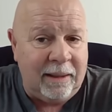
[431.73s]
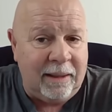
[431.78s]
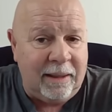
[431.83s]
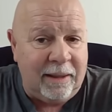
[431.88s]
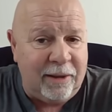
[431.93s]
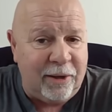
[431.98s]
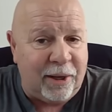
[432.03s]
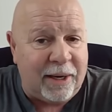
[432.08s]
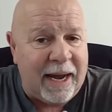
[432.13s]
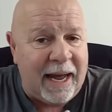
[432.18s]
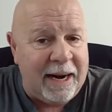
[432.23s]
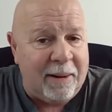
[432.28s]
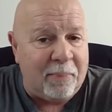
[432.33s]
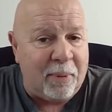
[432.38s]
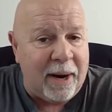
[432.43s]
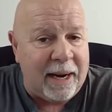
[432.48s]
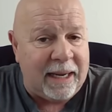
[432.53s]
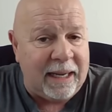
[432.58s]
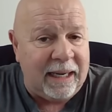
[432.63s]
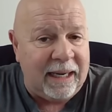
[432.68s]
They're kind of
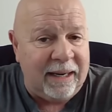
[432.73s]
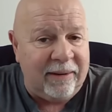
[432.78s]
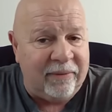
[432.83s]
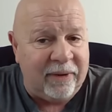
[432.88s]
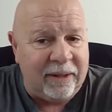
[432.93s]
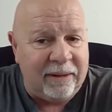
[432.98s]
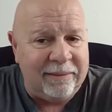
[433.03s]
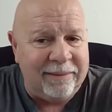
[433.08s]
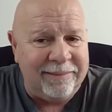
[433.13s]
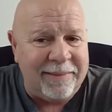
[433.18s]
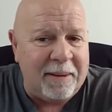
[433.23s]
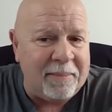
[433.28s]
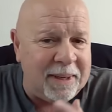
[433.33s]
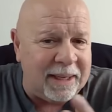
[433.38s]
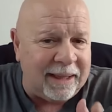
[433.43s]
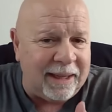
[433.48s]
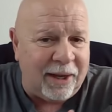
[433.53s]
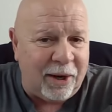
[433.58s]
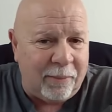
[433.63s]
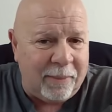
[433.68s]
breaking even. Maybe
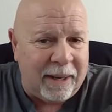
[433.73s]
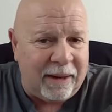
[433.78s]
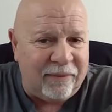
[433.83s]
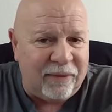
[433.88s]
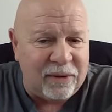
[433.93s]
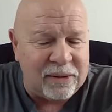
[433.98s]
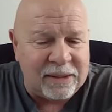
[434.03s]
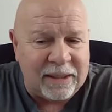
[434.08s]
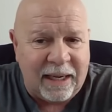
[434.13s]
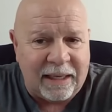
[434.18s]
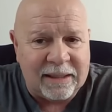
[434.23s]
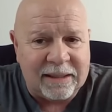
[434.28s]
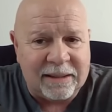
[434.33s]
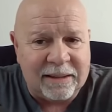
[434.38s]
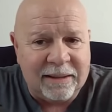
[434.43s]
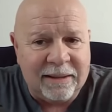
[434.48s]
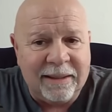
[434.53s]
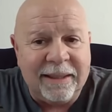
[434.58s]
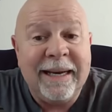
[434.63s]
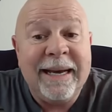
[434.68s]
a little bit, a few cents.
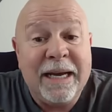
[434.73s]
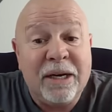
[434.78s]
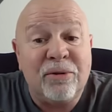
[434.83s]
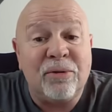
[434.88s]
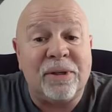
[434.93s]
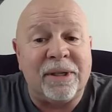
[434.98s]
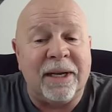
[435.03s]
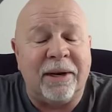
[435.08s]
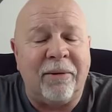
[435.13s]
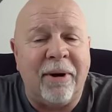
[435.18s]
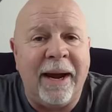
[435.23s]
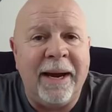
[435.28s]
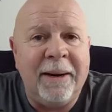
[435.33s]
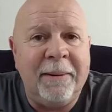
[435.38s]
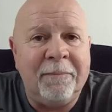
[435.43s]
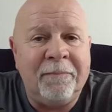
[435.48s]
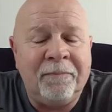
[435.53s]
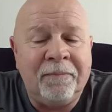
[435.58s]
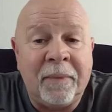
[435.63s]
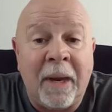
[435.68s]
Interesting, right?
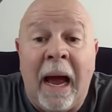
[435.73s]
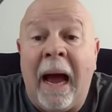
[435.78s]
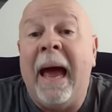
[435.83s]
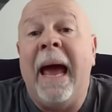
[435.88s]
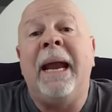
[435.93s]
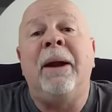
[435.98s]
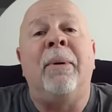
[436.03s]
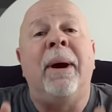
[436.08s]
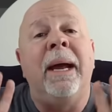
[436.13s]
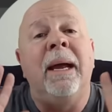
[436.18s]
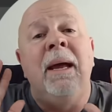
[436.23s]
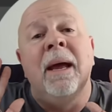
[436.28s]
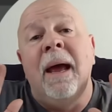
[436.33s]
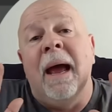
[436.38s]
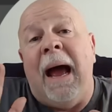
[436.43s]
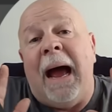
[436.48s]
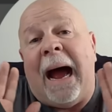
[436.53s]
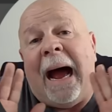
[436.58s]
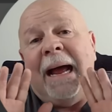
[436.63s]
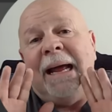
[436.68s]
Anyway,
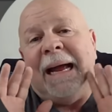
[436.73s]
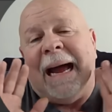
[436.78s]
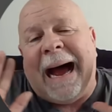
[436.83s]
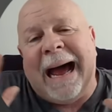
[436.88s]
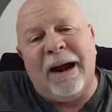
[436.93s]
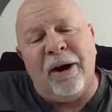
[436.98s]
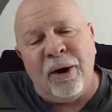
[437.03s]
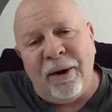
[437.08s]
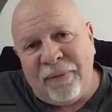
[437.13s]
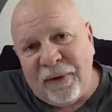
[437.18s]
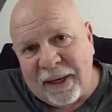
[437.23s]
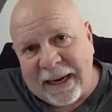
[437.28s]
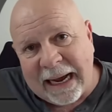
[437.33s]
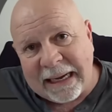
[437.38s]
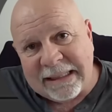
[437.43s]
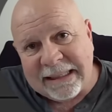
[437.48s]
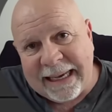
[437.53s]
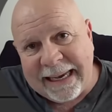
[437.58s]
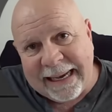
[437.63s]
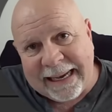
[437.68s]
I don't know if you
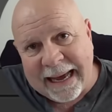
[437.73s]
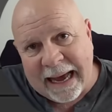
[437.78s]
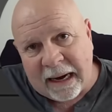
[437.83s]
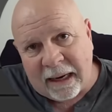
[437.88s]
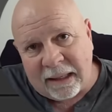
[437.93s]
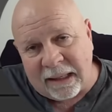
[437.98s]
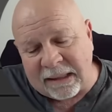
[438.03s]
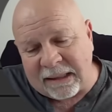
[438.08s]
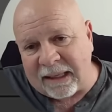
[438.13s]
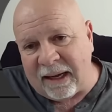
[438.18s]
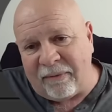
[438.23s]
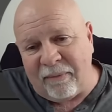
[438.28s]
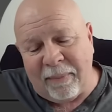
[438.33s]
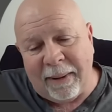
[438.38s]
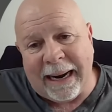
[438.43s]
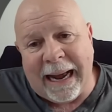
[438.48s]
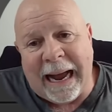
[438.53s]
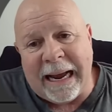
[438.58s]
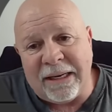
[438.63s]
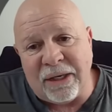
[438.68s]
guys geek out on this stuff,
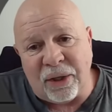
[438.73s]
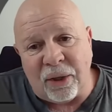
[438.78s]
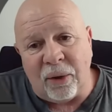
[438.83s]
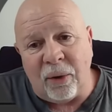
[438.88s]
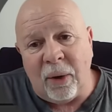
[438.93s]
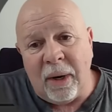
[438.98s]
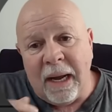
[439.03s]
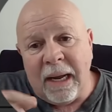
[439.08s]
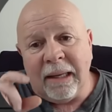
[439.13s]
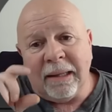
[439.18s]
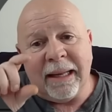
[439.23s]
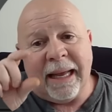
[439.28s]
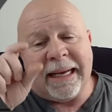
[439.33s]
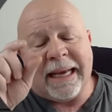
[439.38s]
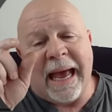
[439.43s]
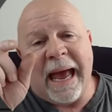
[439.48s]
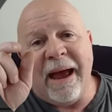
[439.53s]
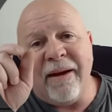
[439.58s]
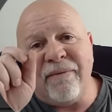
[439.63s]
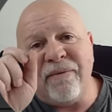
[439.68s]
but I do. Like
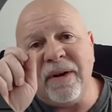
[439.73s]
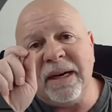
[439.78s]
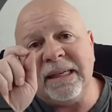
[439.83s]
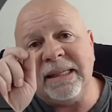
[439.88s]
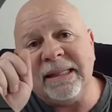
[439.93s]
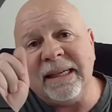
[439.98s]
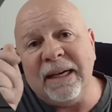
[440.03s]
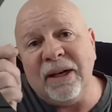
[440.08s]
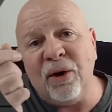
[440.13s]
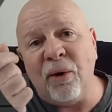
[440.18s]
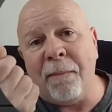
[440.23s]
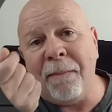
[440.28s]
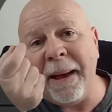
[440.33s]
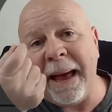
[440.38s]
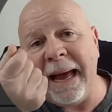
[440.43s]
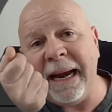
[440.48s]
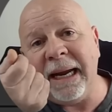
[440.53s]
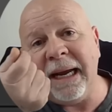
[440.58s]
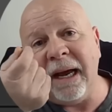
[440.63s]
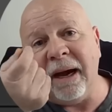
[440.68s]
every single
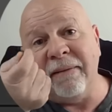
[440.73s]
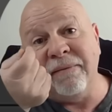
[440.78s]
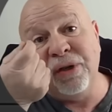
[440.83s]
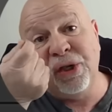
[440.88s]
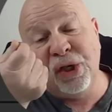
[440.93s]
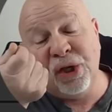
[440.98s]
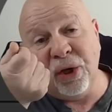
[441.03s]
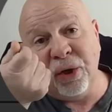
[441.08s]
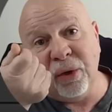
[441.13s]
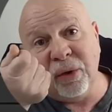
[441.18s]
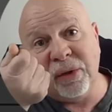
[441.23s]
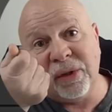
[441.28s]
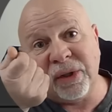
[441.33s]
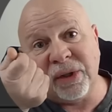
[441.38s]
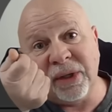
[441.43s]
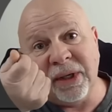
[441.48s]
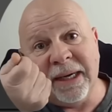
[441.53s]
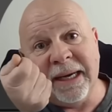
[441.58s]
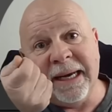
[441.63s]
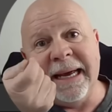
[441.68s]
penny of
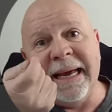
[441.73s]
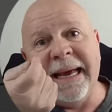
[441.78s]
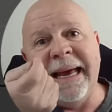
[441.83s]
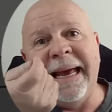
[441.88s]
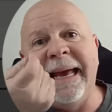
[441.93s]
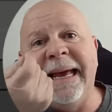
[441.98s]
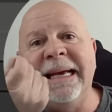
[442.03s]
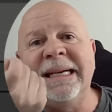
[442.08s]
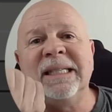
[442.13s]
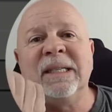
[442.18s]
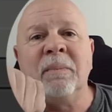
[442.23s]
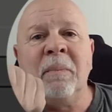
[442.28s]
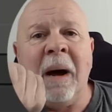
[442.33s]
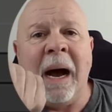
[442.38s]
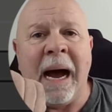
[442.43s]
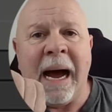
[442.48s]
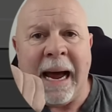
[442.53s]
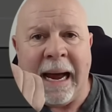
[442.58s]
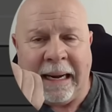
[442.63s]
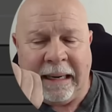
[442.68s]
juice is
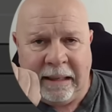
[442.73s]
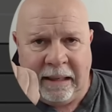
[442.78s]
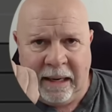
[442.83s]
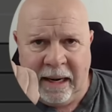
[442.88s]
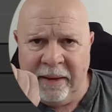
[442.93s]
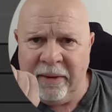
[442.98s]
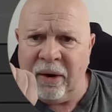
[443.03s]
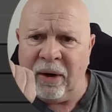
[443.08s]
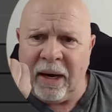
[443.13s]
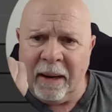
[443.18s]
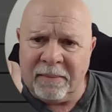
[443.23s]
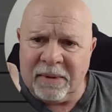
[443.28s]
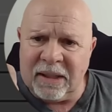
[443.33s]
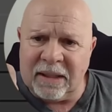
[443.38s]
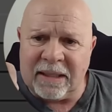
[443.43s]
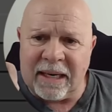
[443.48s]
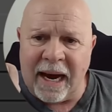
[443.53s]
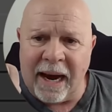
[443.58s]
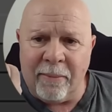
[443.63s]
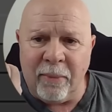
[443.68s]
mine. And there comes a
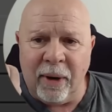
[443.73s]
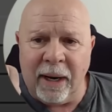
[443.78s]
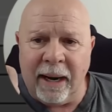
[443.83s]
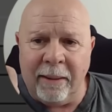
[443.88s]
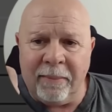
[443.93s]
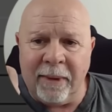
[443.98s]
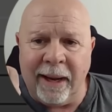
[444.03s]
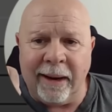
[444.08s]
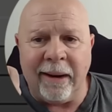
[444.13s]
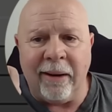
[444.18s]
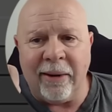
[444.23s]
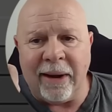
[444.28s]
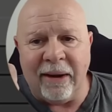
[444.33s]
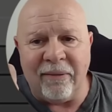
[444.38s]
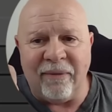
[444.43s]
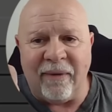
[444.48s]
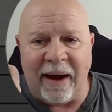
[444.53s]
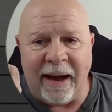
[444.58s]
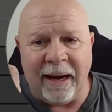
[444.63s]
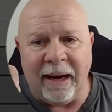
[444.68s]
time when I'm like, okay,
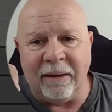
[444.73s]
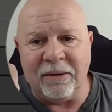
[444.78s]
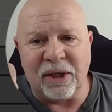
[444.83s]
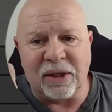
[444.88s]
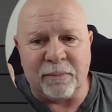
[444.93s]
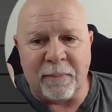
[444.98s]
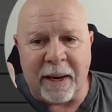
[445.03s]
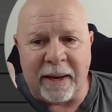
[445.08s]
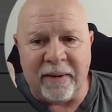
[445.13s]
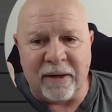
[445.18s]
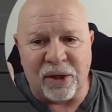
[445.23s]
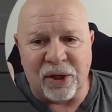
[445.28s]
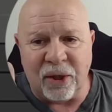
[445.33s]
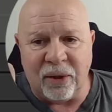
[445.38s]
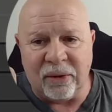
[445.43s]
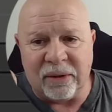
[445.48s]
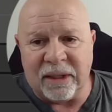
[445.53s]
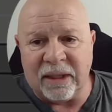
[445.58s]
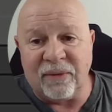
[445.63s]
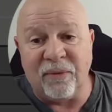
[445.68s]
fine, I'll just pay the
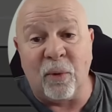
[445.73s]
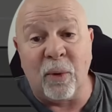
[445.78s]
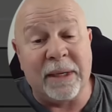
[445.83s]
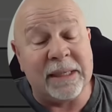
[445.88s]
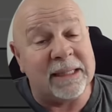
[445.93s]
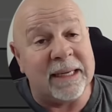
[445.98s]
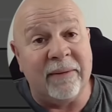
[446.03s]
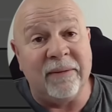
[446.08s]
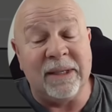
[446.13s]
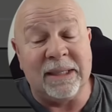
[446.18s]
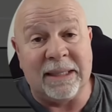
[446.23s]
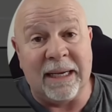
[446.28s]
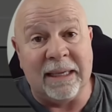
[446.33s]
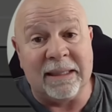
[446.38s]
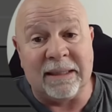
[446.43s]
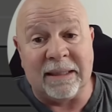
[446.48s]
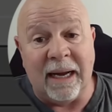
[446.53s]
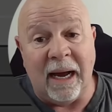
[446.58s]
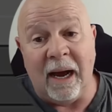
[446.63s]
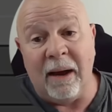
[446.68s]
juice. It's 47
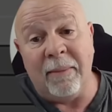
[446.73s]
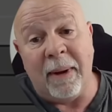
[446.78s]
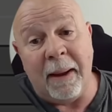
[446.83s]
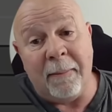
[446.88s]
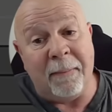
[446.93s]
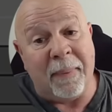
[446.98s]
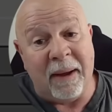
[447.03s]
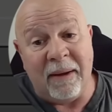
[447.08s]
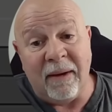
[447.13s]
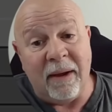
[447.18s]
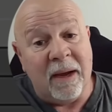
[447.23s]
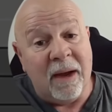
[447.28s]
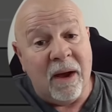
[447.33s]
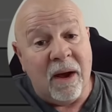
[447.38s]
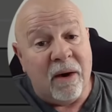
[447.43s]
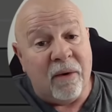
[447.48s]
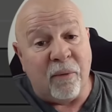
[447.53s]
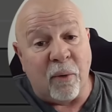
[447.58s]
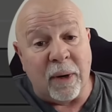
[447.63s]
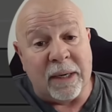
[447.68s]
cents now. I might pay
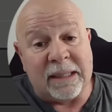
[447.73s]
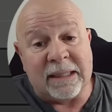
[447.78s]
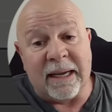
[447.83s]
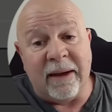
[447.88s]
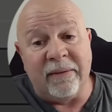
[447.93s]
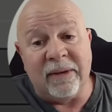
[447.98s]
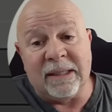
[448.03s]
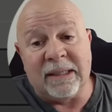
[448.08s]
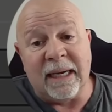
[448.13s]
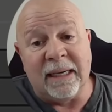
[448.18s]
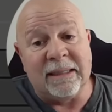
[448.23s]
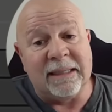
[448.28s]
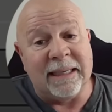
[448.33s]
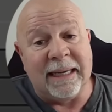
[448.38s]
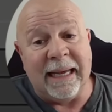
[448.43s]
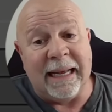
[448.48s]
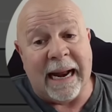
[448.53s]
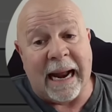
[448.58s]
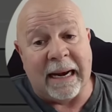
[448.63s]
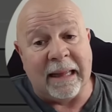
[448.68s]
47 cents to
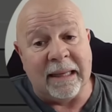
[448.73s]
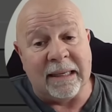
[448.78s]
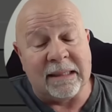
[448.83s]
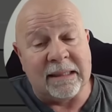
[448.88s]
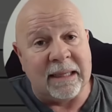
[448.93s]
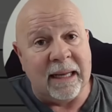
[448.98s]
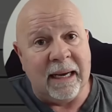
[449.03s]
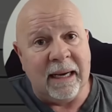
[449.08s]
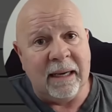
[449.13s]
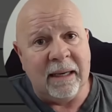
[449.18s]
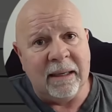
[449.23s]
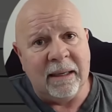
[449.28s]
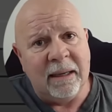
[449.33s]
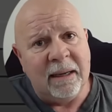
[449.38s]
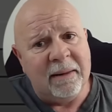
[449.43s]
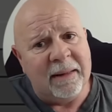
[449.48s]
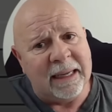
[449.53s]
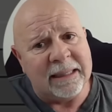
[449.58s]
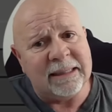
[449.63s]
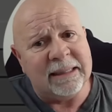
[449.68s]
get out of this thing.
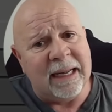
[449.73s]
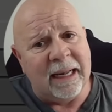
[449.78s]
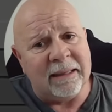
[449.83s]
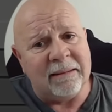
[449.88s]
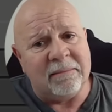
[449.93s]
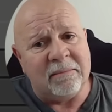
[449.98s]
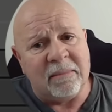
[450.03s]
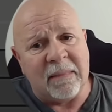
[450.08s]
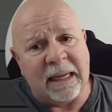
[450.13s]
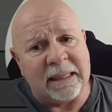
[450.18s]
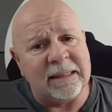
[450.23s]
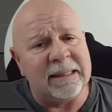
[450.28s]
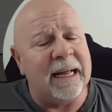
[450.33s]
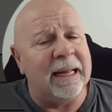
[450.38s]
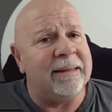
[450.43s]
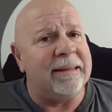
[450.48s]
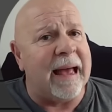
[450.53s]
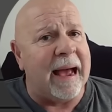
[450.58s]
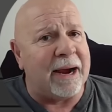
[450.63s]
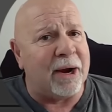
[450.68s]
That's not
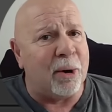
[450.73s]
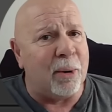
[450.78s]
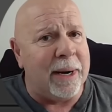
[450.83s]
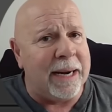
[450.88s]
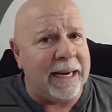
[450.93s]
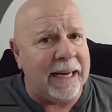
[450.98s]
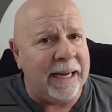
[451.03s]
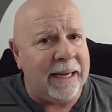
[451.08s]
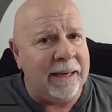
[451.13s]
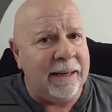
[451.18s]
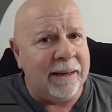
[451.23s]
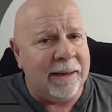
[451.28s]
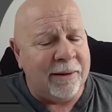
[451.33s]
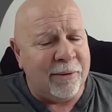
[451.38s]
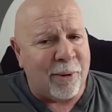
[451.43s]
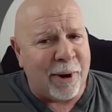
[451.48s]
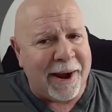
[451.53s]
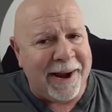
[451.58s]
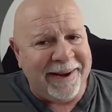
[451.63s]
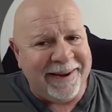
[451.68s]
that greedy,
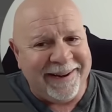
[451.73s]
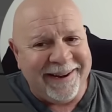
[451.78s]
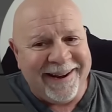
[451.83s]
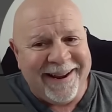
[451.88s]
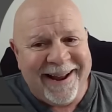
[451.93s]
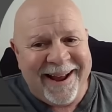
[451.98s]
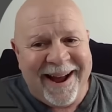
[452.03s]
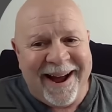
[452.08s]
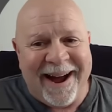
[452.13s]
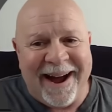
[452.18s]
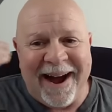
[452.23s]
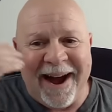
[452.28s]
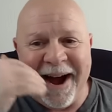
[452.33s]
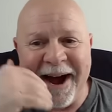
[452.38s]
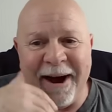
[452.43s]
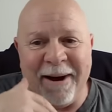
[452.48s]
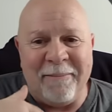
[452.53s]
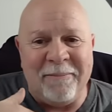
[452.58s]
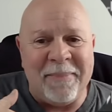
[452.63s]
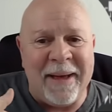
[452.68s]
right?
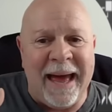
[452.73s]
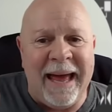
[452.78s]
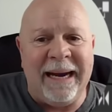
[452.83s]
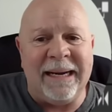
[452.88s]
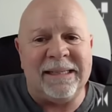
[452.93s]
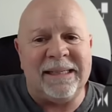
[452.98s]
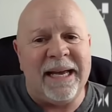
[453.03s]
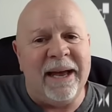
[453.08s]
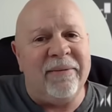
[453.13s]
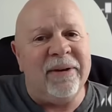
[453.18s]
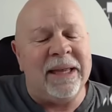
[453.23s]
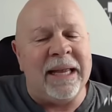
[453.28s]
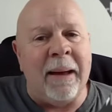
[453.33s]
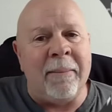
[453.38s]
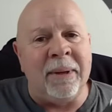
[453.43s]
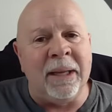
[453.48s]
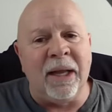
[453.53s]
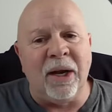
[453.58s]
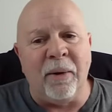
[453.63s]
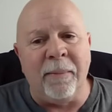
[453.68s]
And it's giving
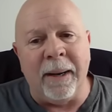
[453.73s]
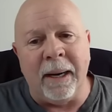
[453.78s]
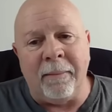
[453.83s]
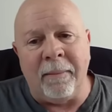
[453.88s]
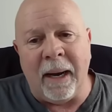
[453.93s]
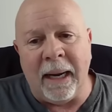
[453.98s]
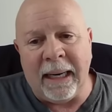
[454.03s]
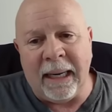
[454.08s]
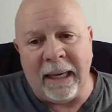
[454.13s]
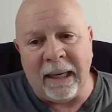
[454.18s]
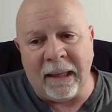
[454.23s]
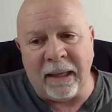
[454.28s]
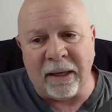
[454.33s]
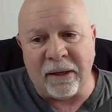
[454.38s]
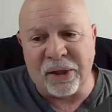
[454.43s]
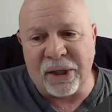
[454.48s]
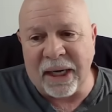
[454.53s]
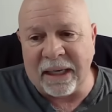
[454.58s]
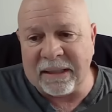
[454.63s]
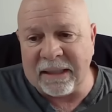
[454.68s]
them a little bit of money and a little
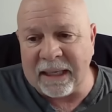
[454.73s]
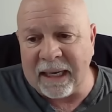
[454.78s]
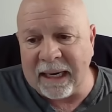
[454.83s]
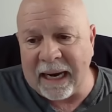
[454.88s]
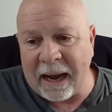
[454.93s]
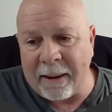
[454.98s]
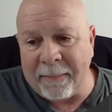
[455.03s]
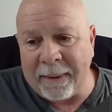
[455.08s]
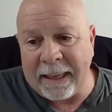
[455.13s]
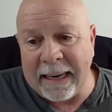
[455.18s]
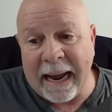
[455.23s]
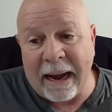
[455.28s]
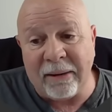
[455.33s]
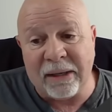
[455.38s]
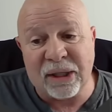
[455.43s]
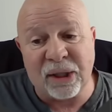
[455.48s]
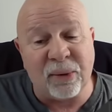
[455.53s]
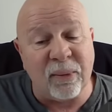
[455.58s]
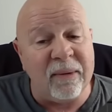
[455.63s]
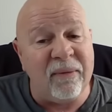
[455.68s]
chance to get out. But now
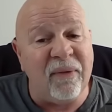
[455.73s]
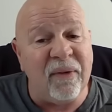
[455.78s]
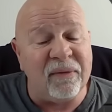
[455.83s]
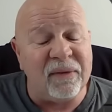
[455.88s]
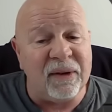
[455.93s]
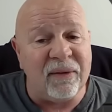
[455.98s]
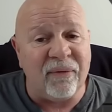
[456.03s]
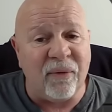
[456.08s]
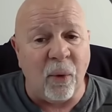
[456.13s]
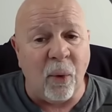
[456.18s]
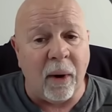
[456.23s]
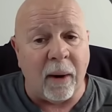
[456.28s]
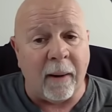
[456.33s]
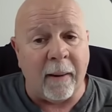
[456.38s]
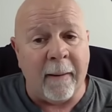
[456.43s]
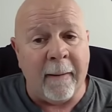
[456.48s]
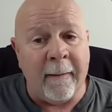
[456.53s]
it's $3.54.